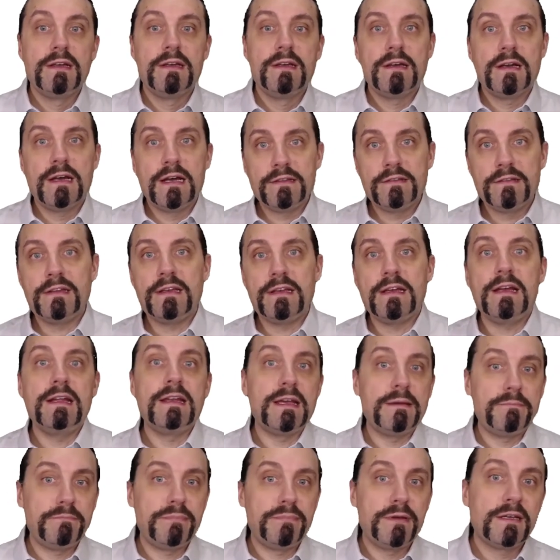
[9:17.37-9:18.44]
and an
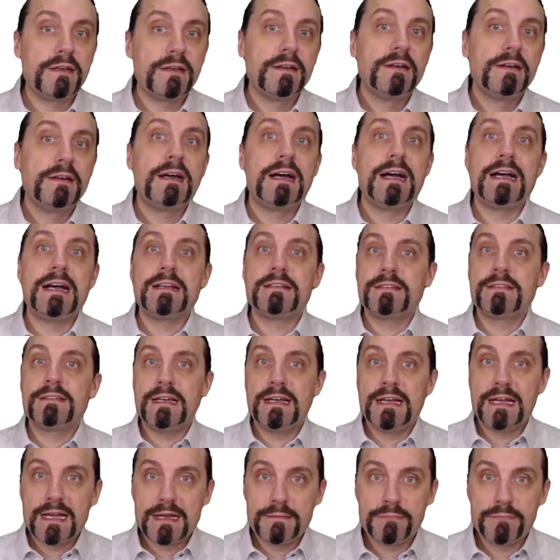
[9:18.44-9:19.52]
epic has
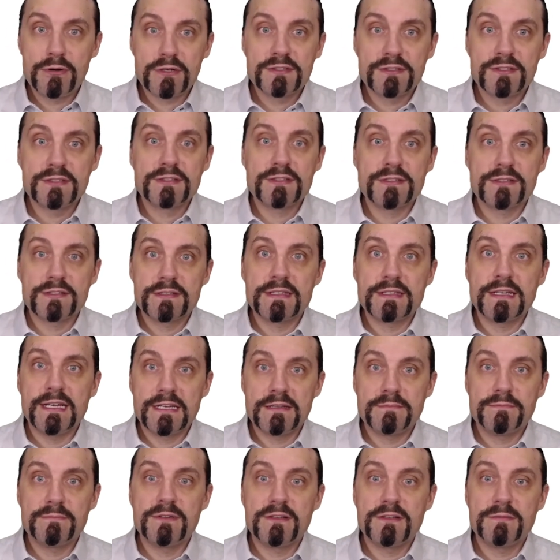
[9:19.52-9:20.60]
a hypothesis
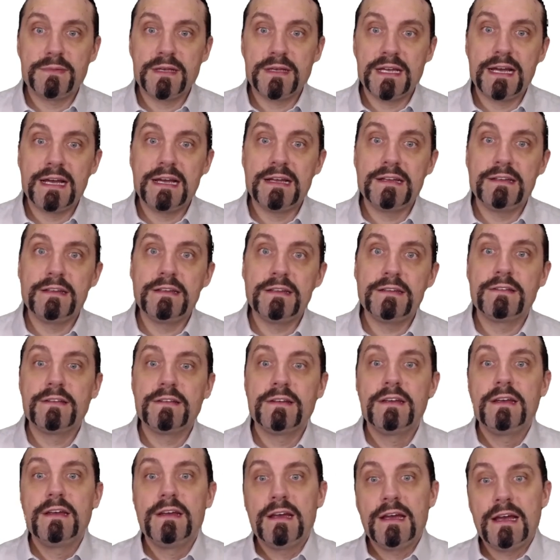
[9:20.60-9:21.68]
statement behind it
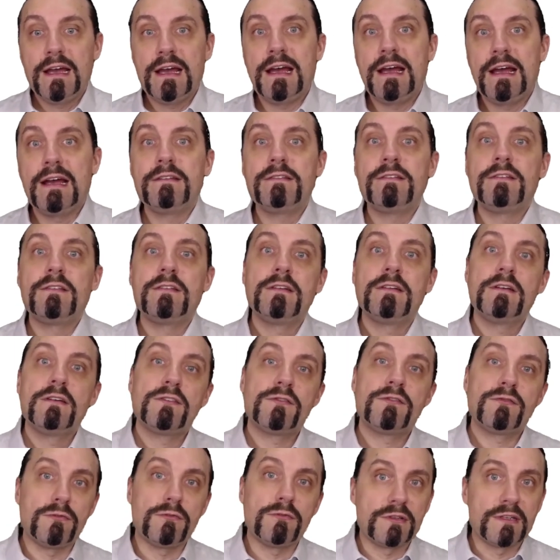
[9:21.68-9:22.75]
and
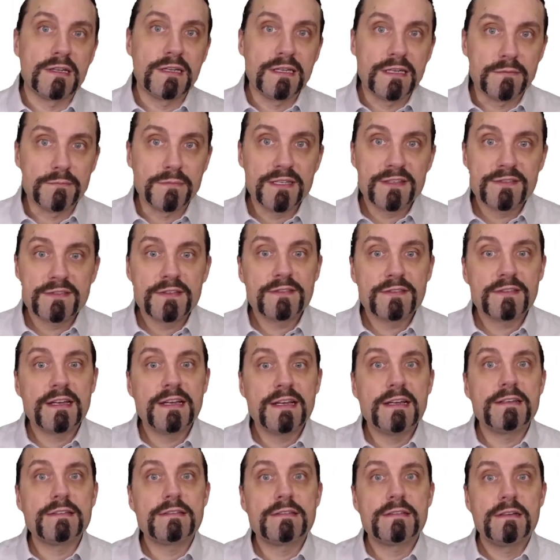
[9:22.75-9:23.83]
through the lean business
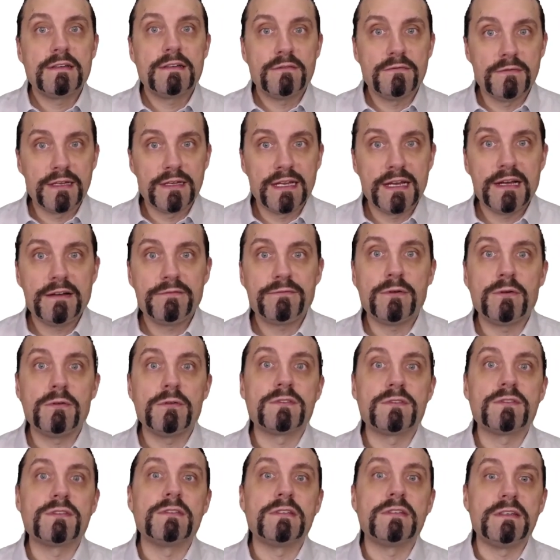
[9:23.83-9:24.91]
case, we have
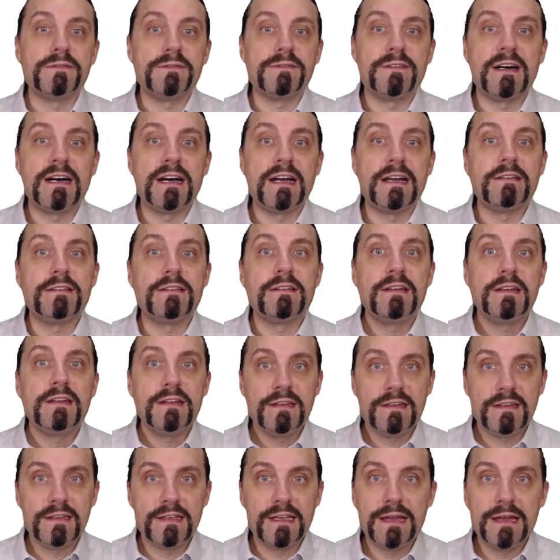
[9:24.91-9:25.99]
also defined
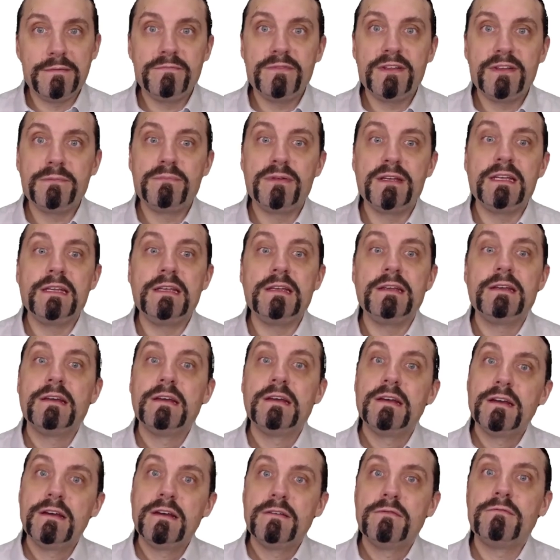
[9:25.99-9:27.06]
the MVP,
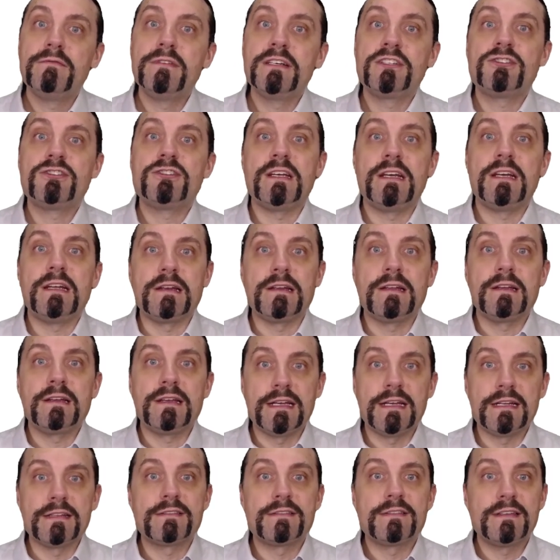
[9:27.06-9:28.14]
which then
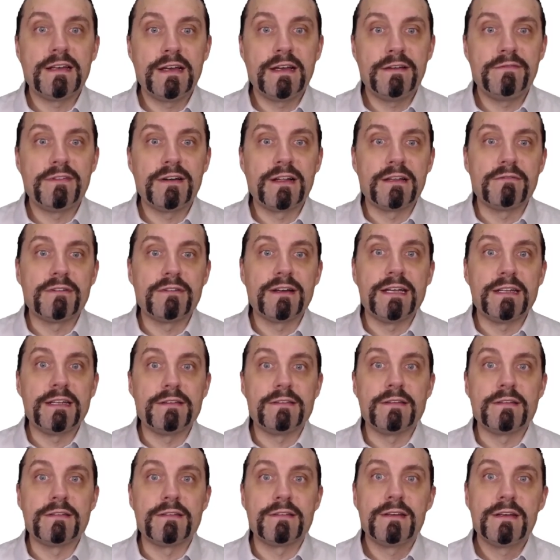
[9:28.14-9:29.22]
gets
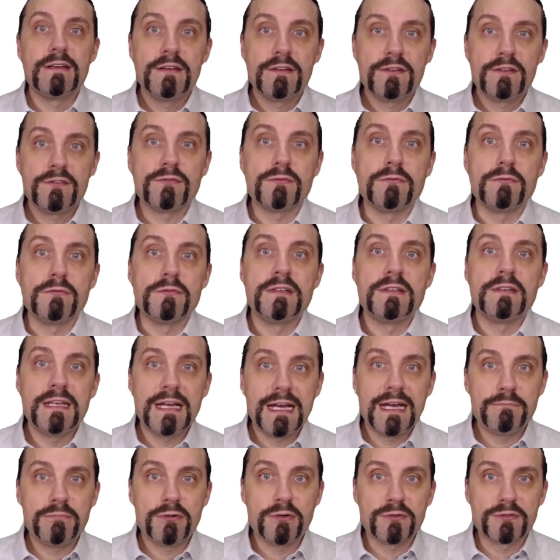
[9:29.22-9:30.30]
evaluated through the
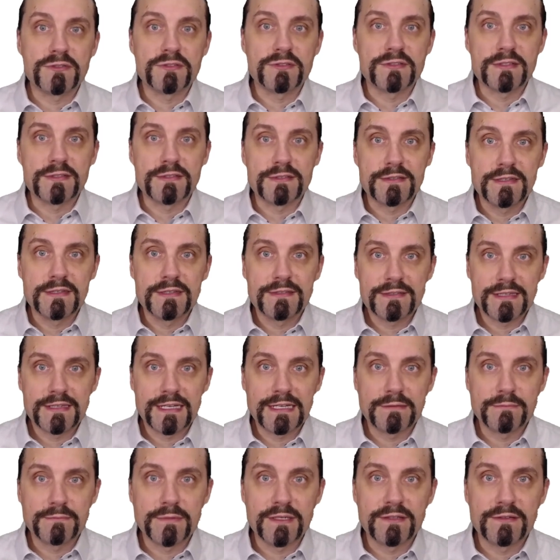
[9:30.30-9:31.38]
hypothesis
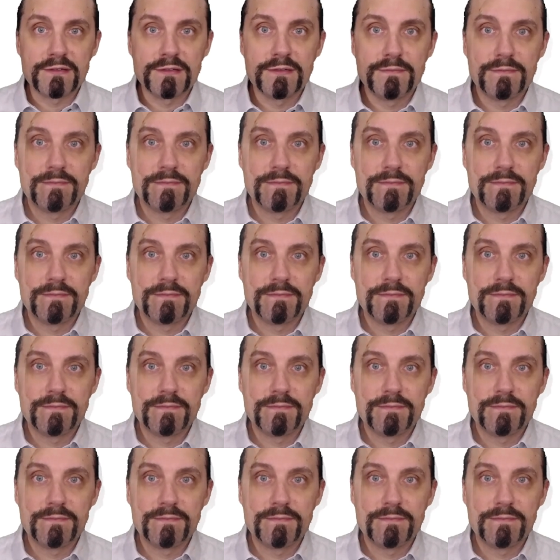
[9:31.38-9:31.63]
statement.